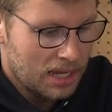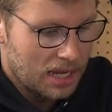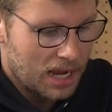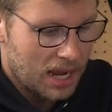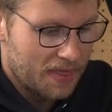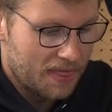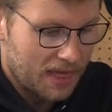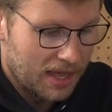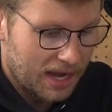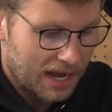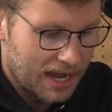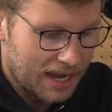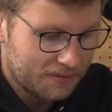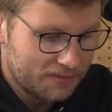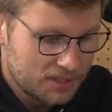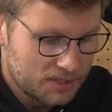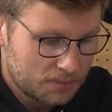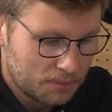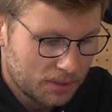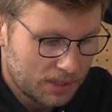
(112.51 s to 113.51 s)
And then I have
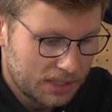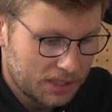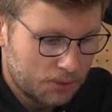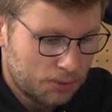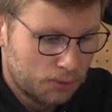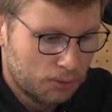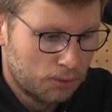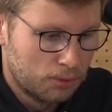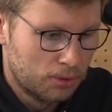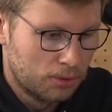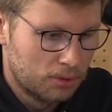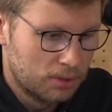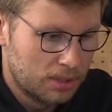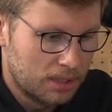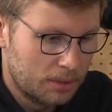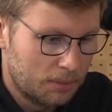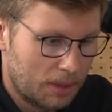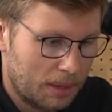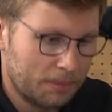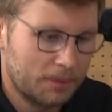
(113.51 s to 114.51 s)
this really cool,
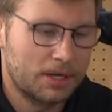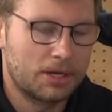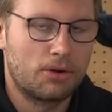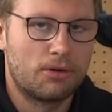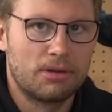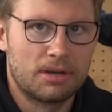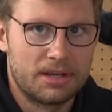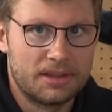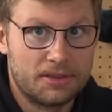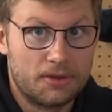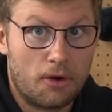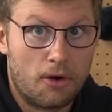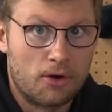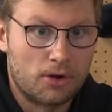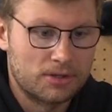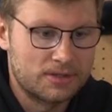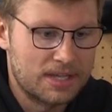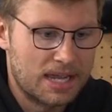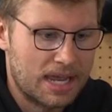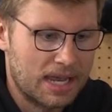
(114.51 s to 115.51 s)
well, I'm going to call it a
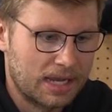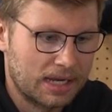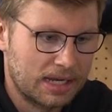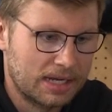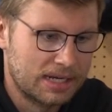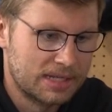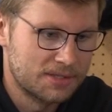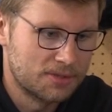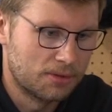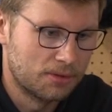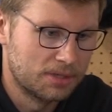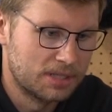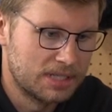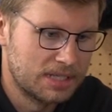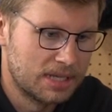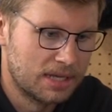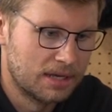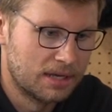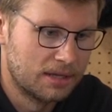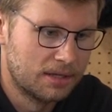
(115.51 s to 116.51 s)
dog tag, and it's all
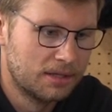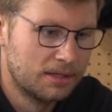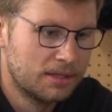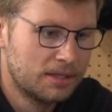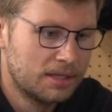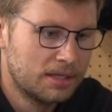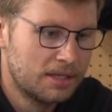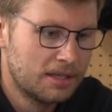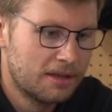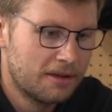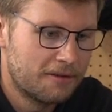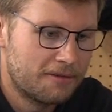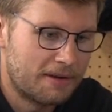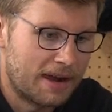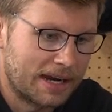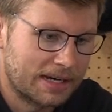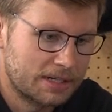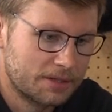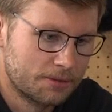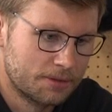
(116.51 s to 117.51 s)
the
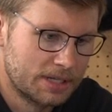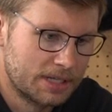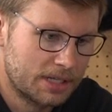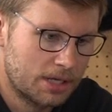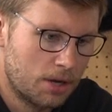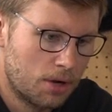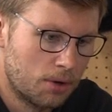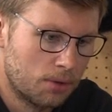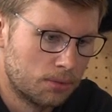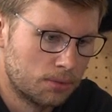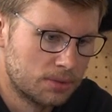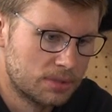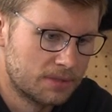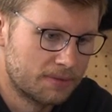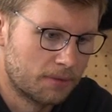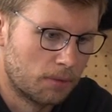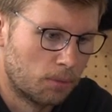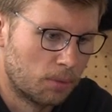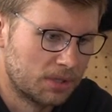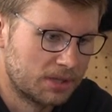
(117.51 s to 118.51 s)
factory codes
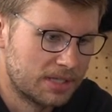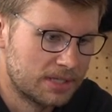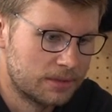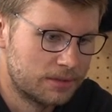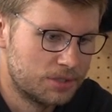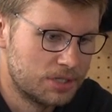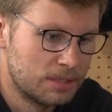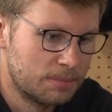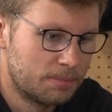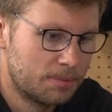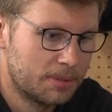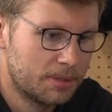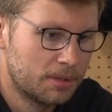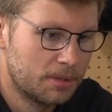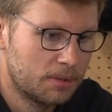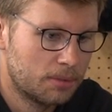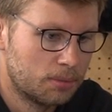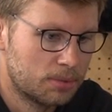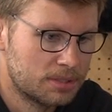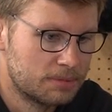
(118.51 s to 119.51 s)
for what this Jeep
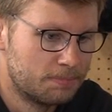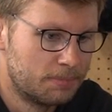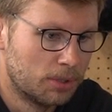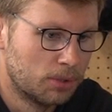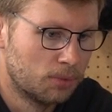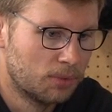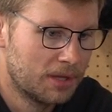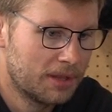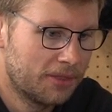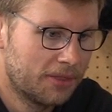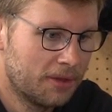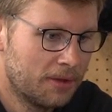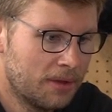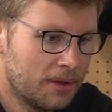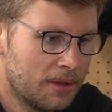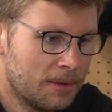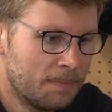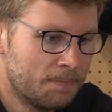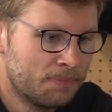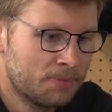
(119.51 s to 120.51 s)
was built with.
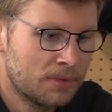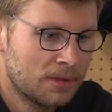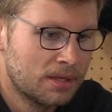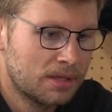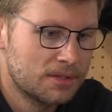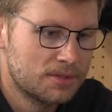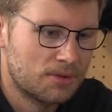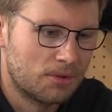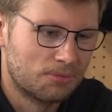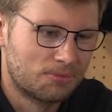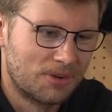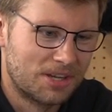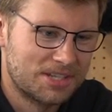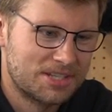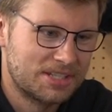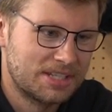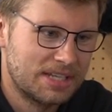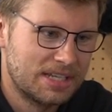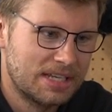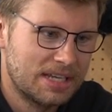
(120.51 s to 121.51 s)
It's all
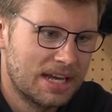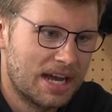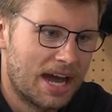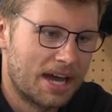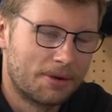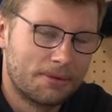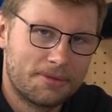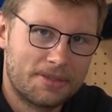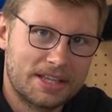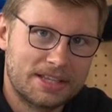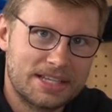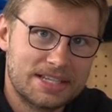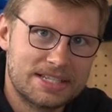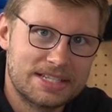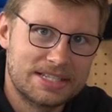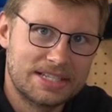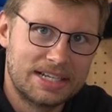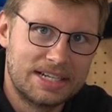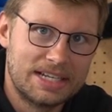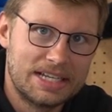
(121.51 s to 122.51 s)
rusty. I don't think this
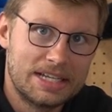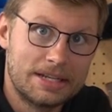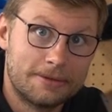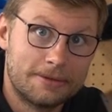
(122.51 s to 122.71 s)
is going to need